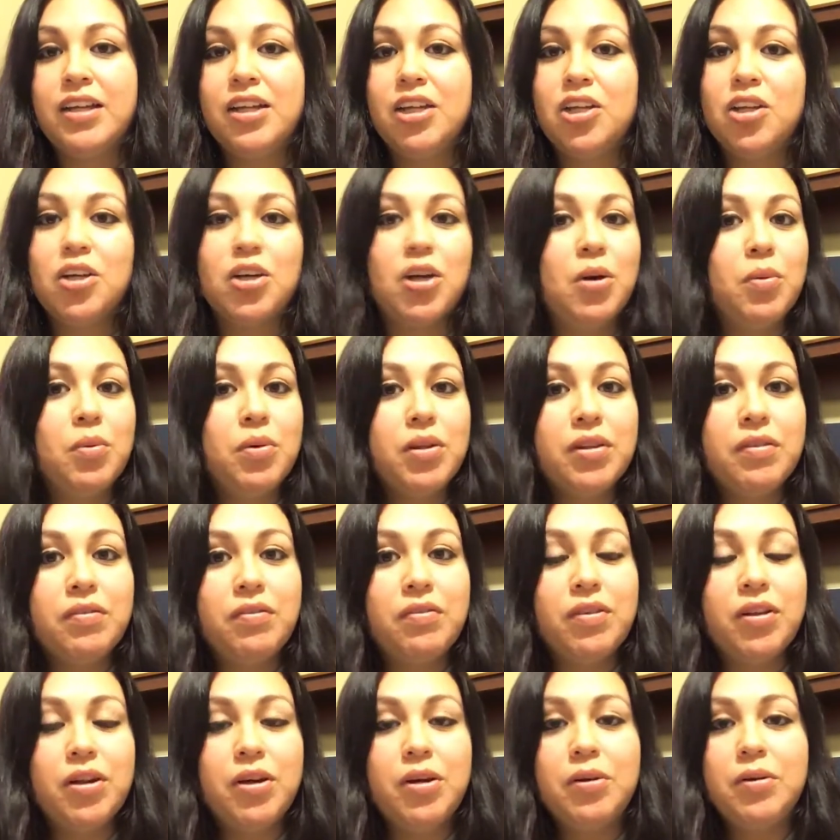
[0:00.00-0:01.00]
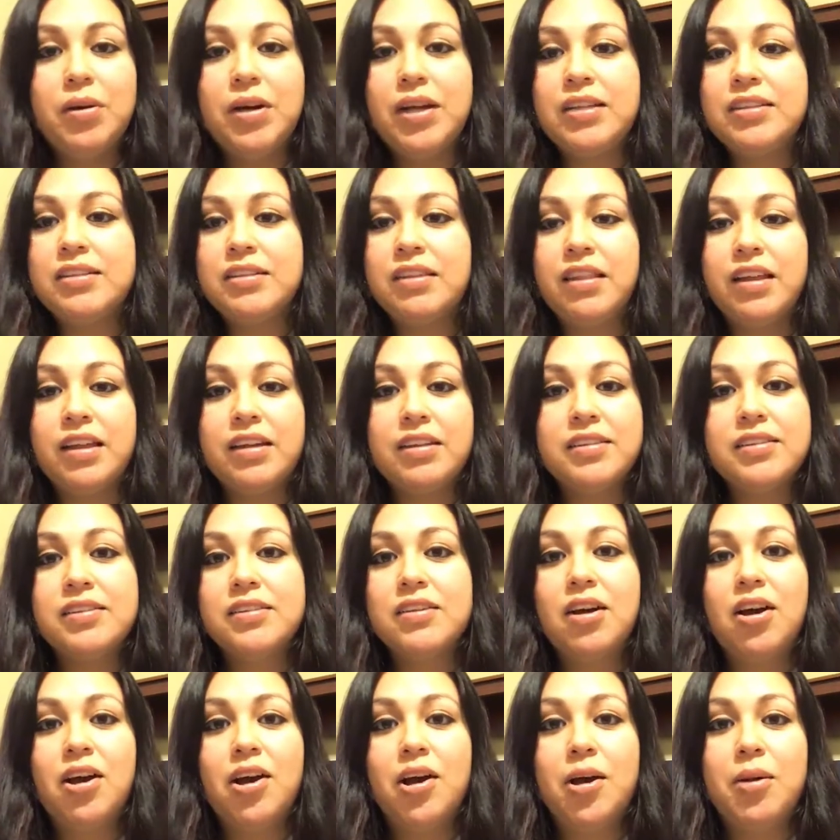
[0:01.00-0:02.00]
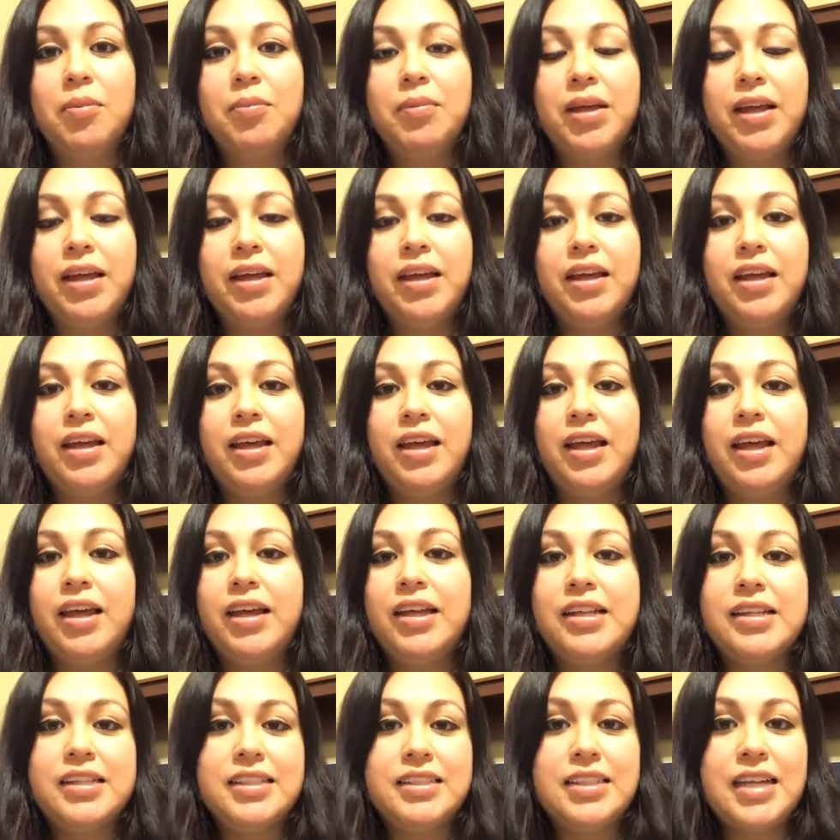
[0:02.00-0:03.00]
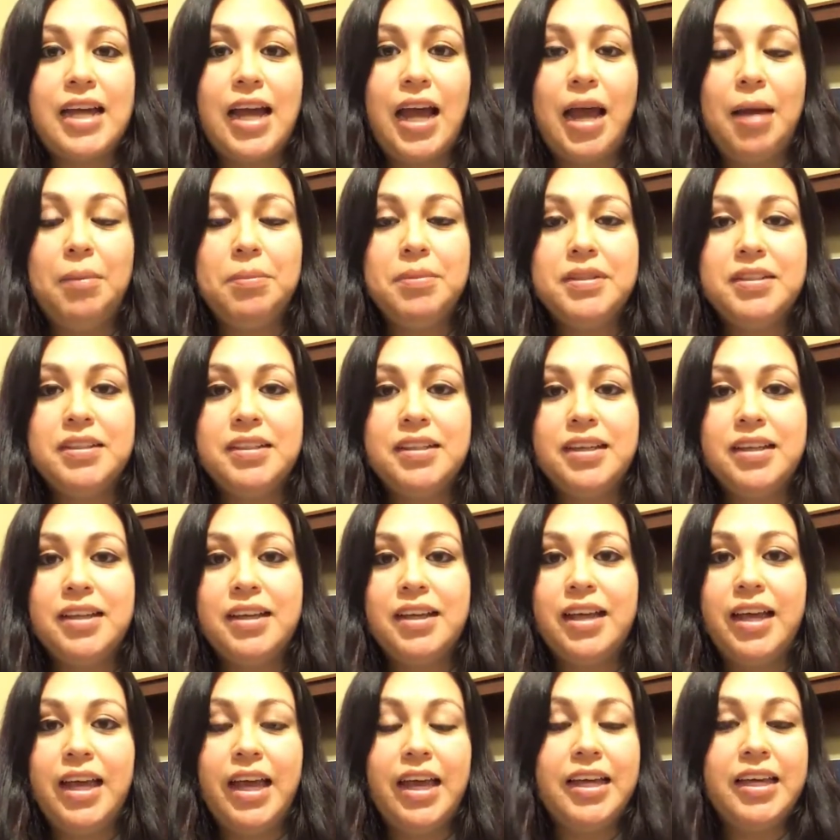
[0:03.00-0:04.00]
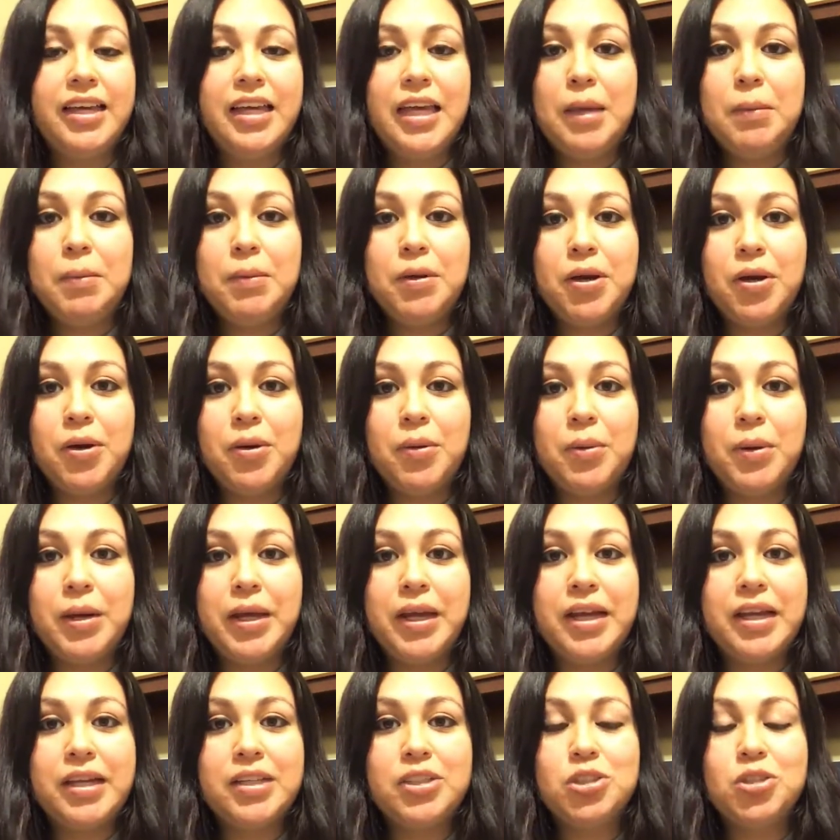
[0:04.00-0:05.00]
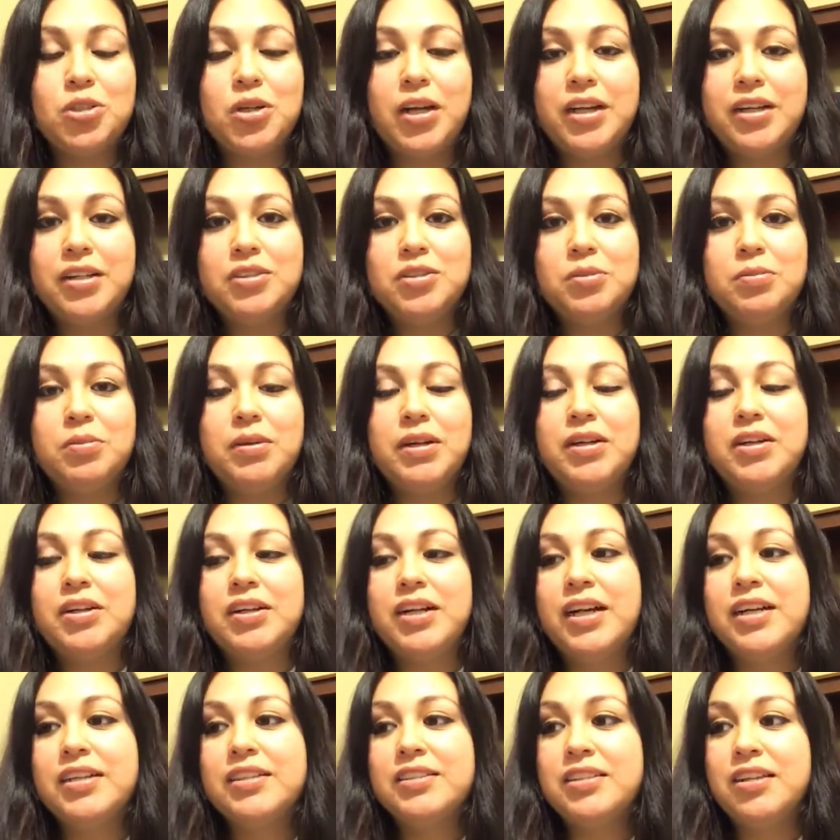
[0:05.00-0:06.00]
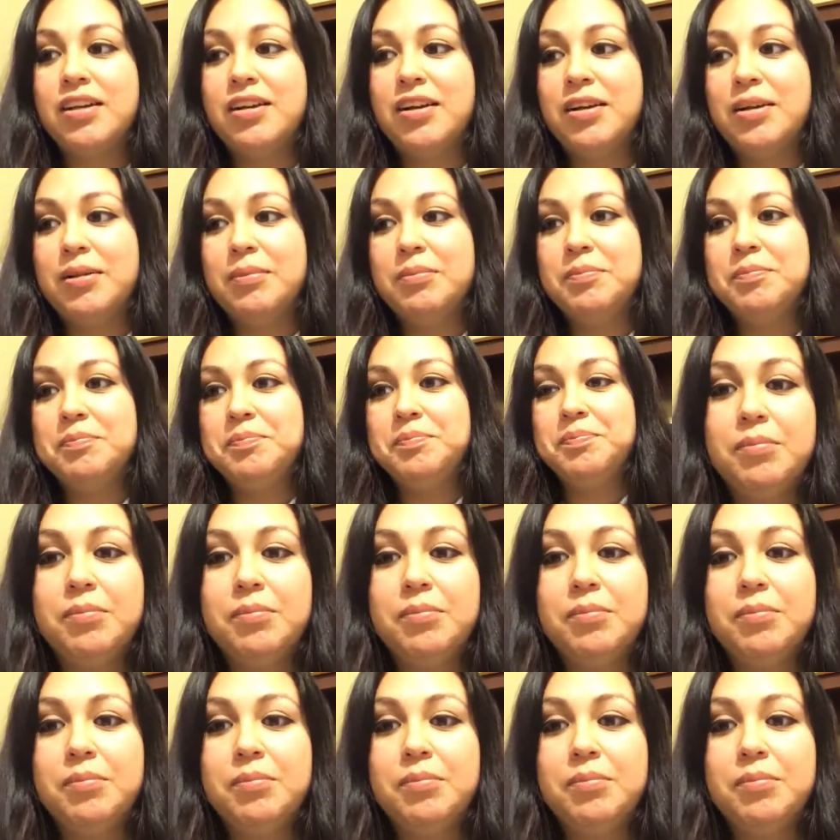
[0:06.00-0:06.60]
go with the flow as things come and adapt and keep going and try to do better next time.